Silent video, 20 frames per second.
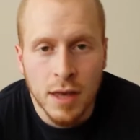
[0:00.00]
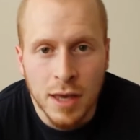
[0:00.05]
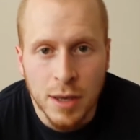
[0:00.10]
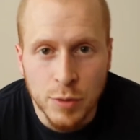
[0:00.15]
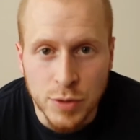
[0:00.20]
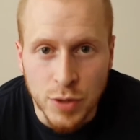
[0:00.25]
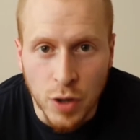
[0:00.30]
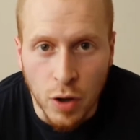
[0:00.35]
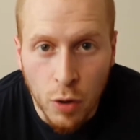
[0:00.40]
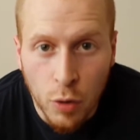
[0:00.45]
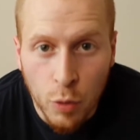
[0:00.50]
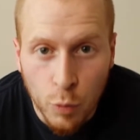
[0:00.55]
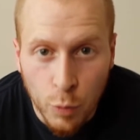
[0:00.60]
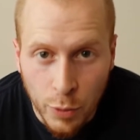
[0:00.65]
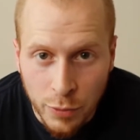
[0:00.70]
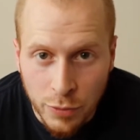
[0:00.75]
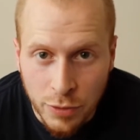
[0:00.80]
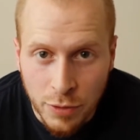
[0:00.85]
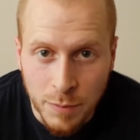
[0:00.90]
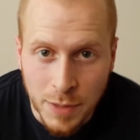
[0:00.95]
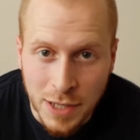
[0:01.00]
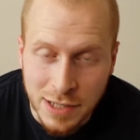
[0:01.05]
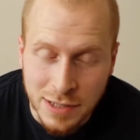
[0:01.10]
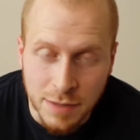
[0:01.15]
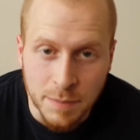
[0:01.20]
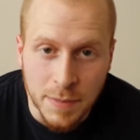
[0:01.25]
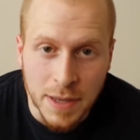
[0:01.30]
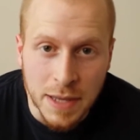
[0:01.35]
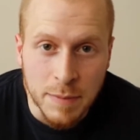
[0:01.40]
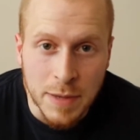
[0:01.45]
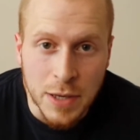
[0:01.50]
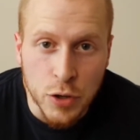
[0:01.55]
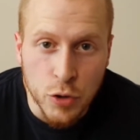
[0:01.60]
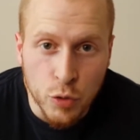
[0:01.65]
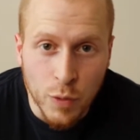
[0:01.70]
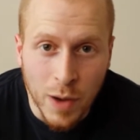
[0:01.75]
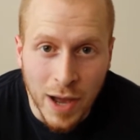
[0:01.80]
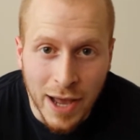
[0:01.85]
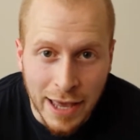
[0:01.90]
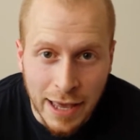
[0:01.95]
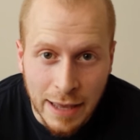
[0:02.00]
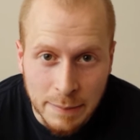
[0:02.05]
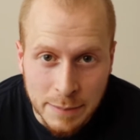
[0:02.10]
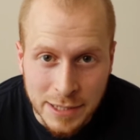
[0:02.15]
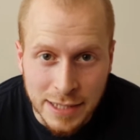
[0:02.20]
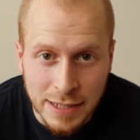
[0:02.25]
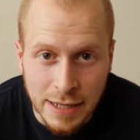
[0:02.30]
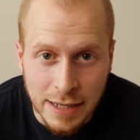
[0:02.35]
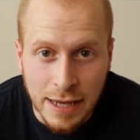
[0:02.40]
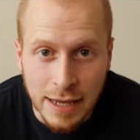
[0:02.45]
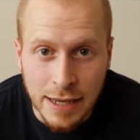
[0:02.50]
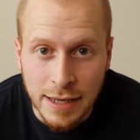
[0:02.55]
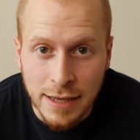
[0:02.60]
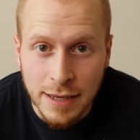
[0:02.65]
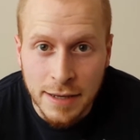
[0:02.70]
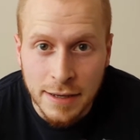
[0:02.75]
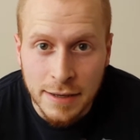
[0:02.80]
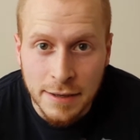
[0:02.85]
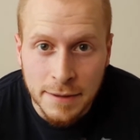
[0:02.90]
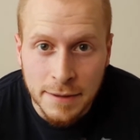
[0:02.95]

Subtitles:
it was all worth it because it made me who I am today.